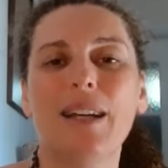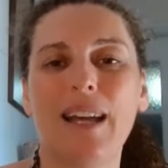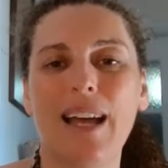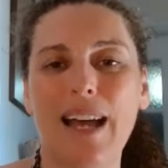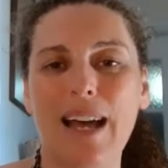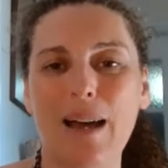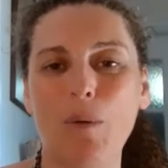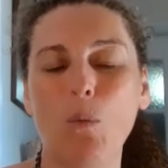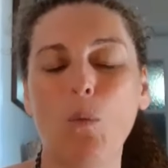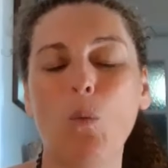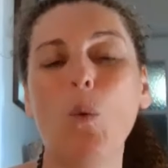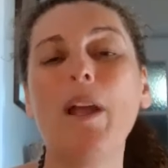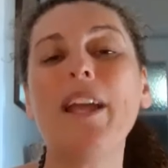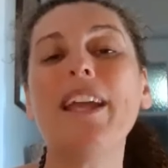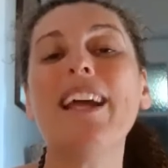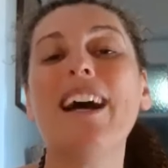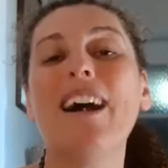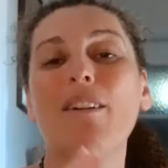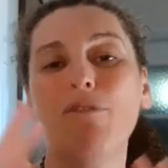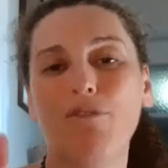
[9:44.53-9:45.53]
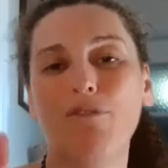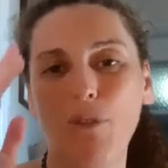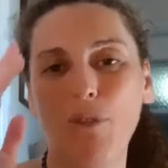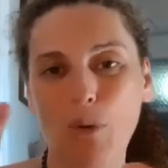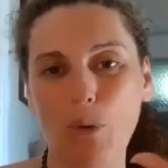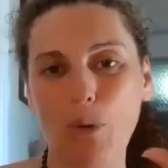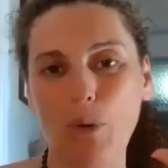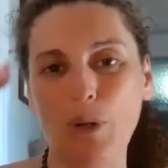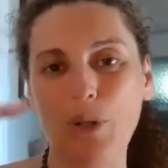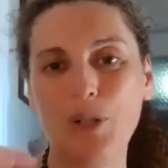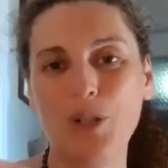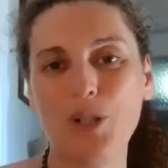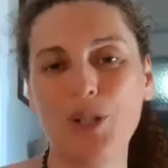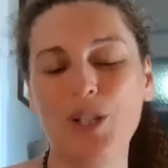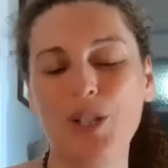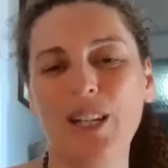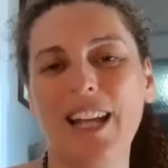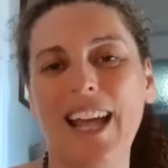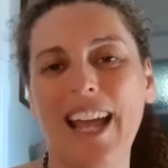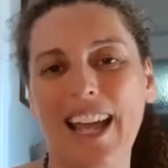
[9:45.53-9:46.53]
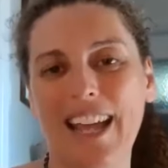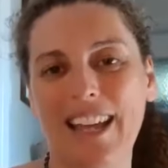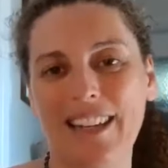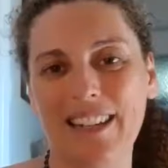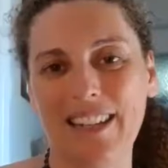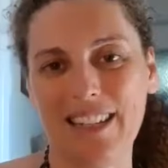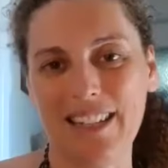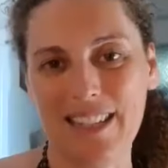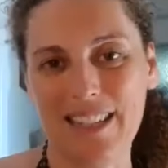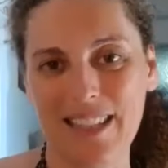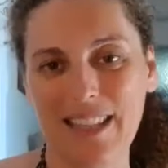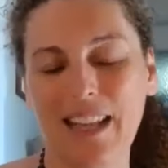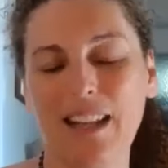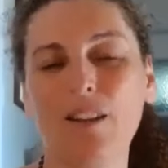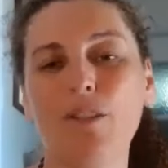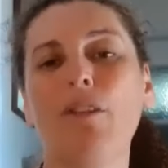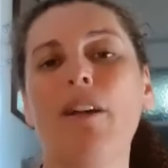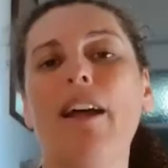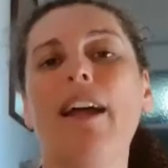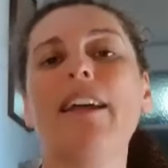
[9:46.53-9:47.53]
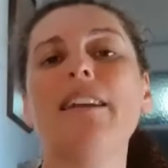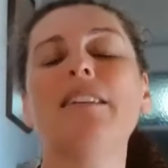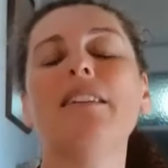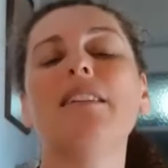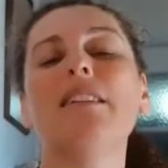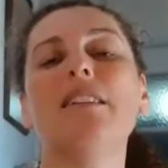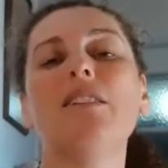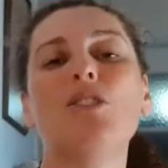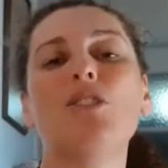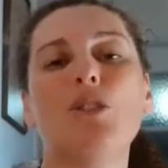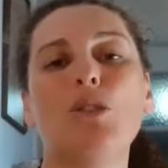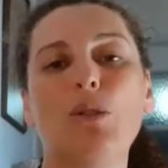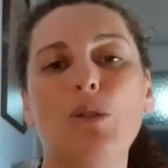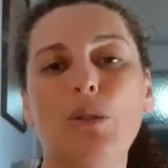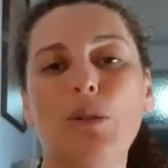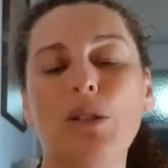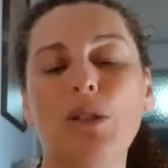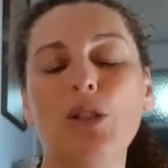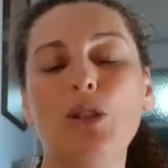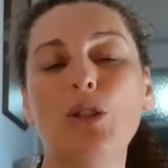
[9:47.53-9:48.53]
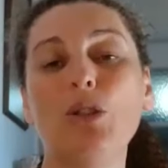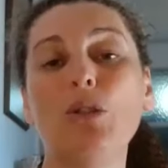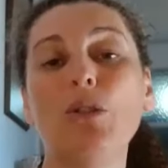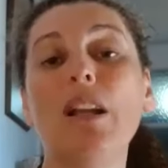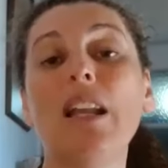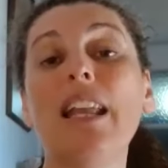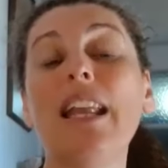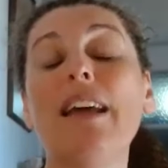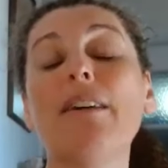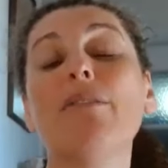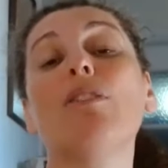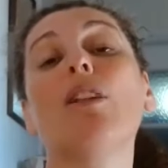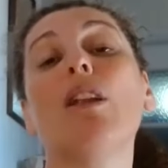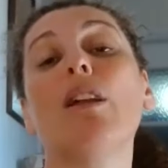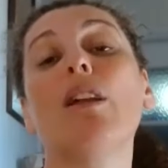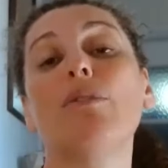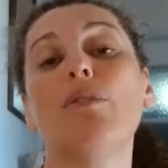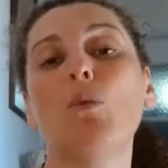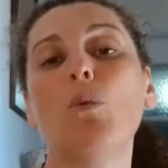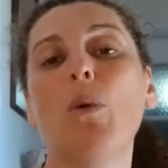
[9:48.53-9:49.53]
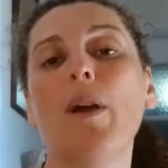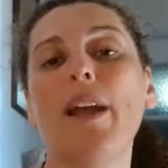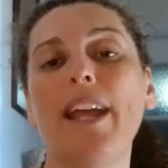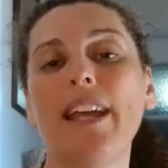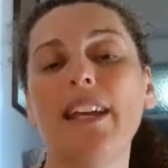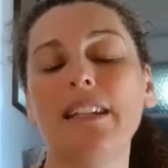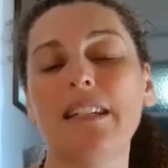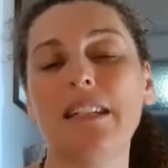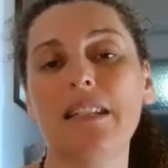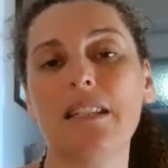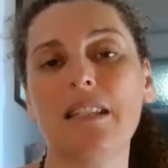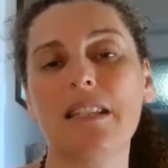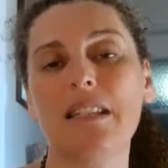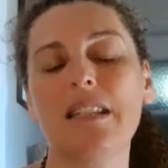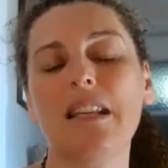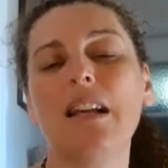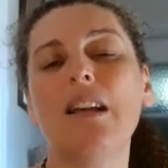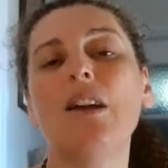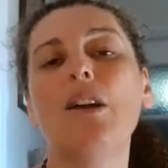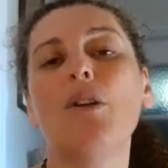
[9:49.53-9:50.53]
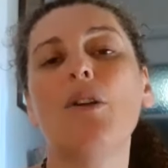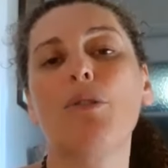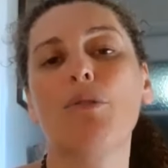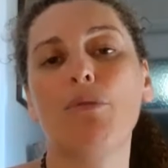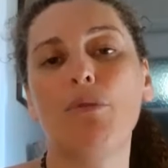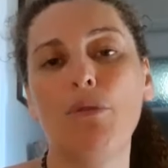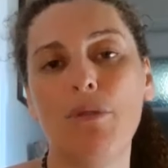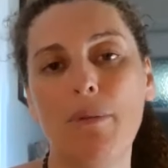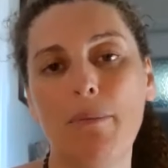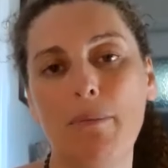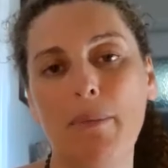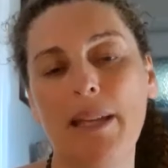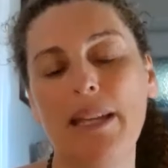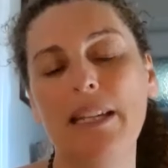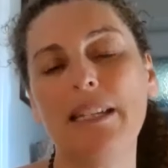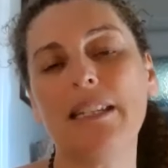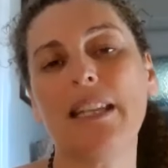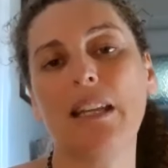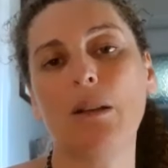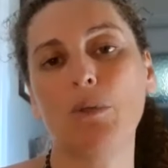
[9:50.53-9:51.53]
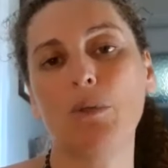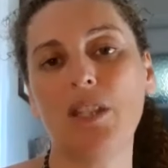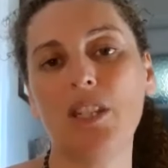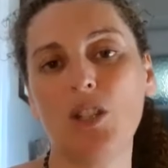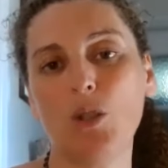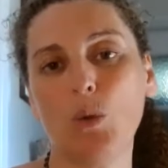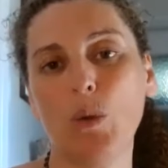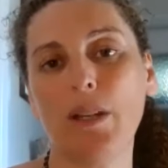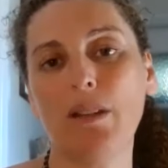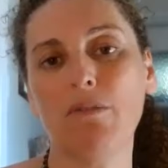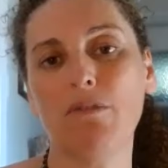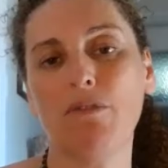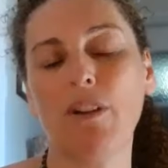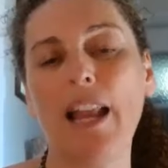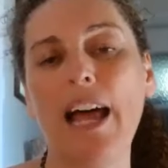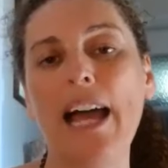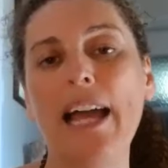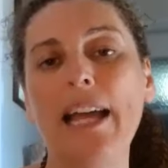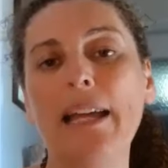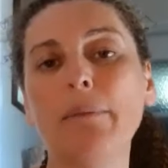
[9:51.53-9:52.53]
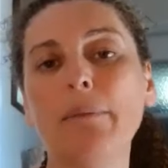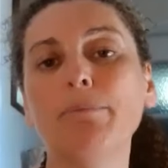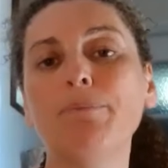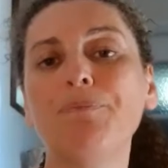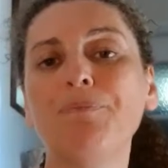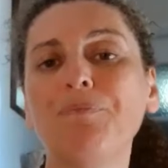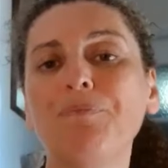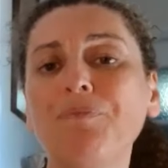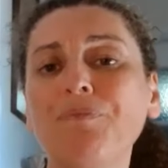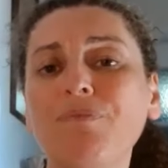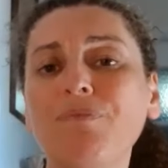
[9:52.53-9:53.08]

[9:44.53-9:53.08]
Uh, we are forged and accelerated into a new level of awareness through the meeting with the twin flame.